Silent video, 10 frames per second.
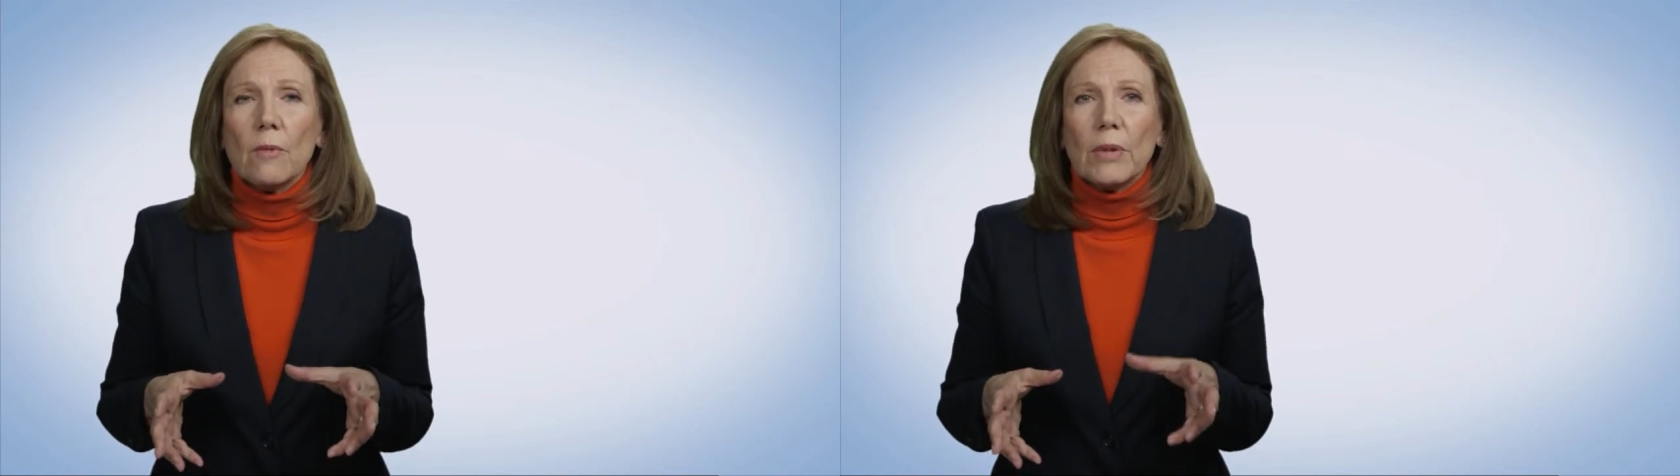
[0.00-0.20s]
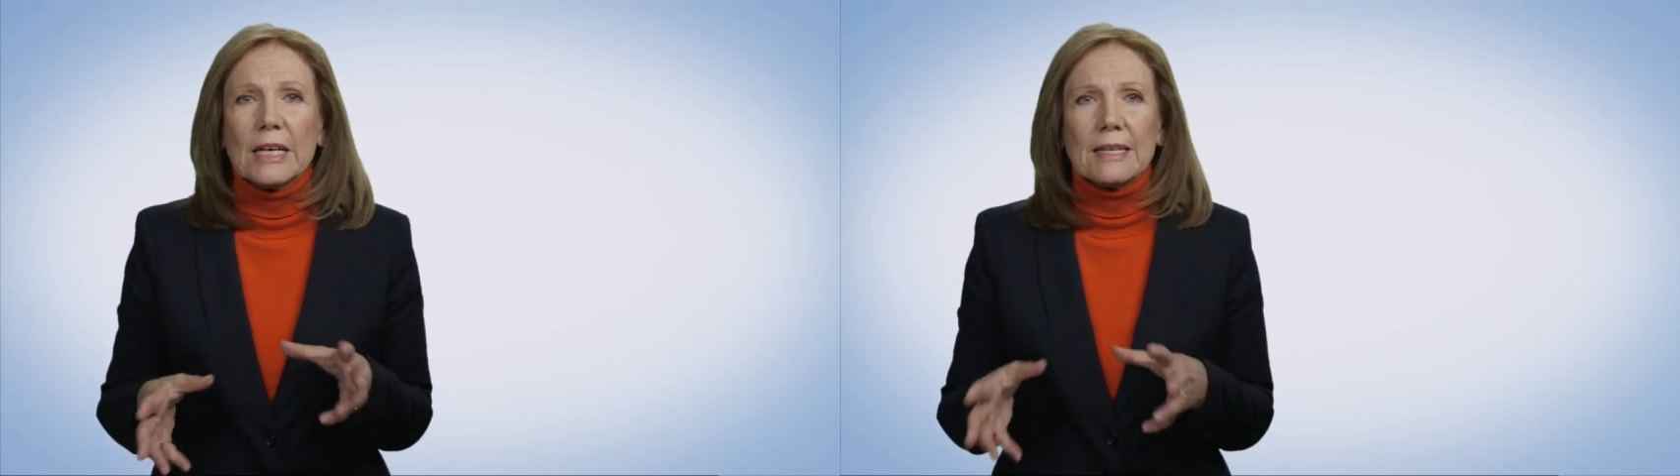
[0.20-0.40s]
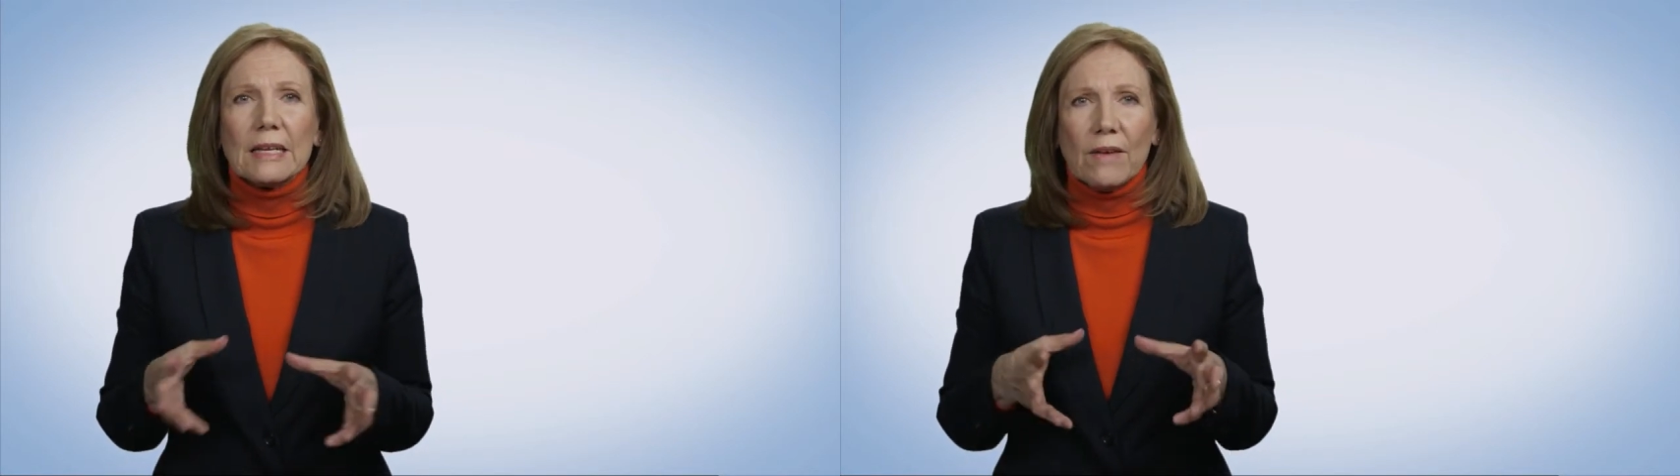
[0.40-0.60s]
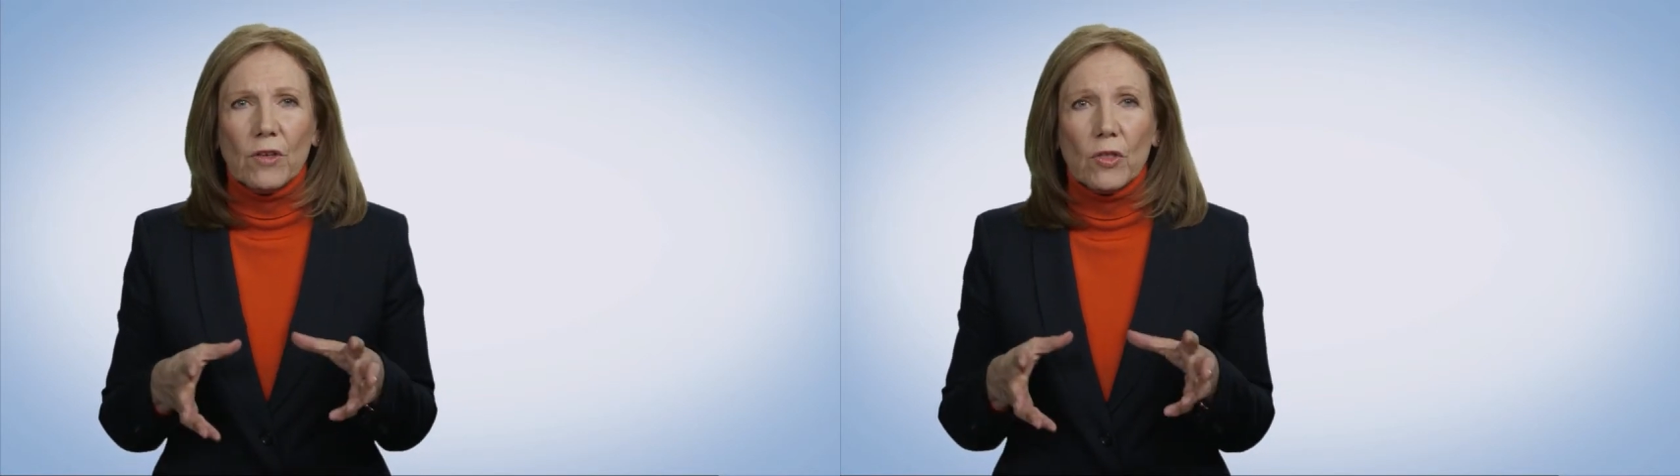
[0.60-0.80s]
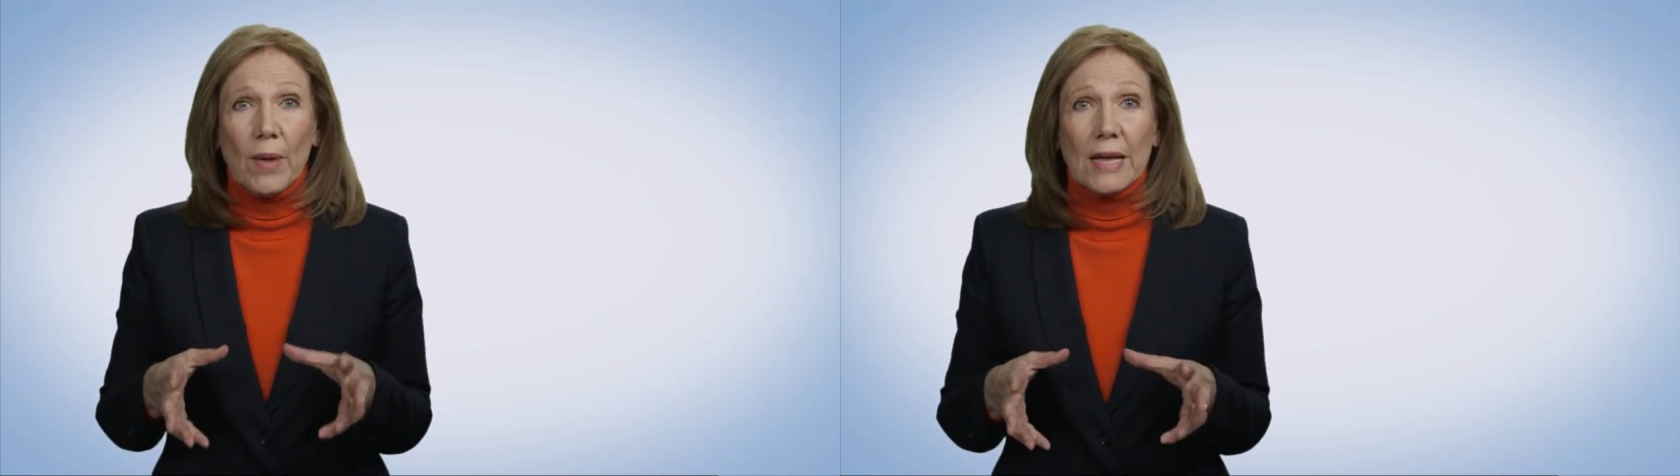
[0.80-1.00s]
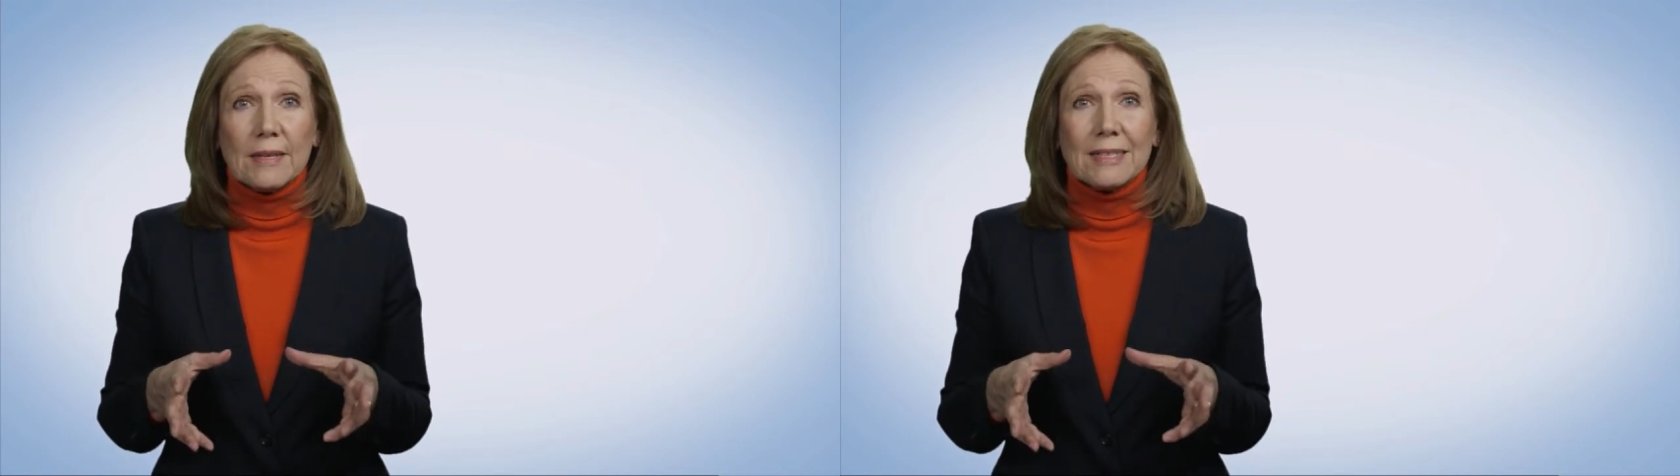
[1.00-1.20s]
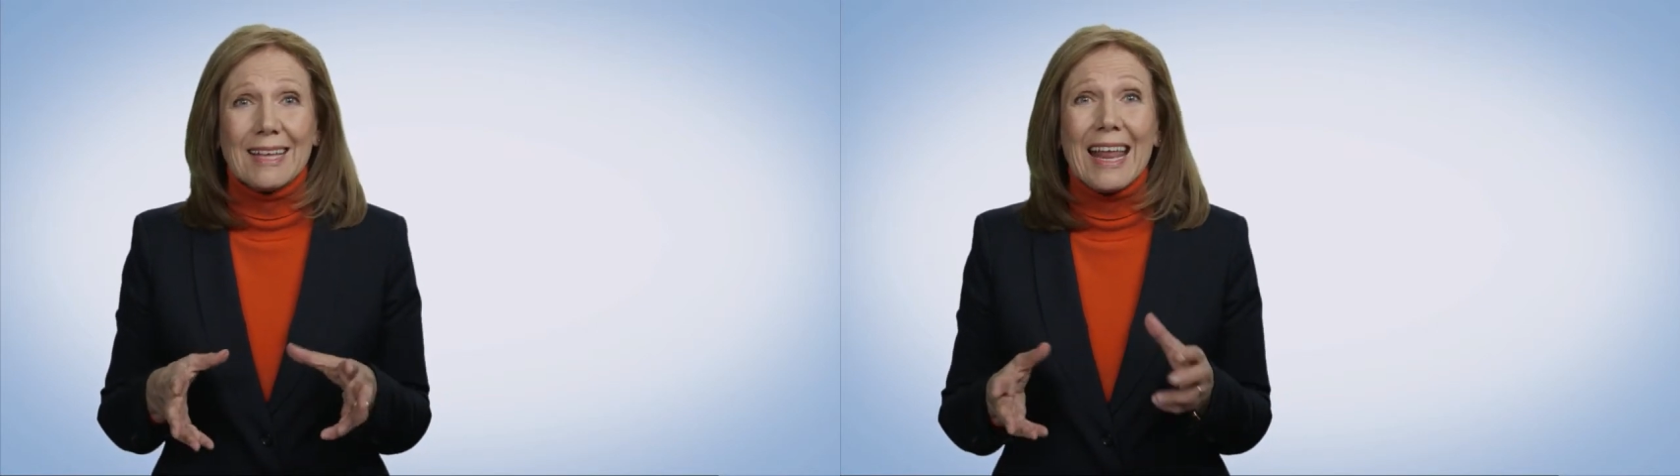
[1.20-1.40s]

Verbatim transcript: because it'll give you the basics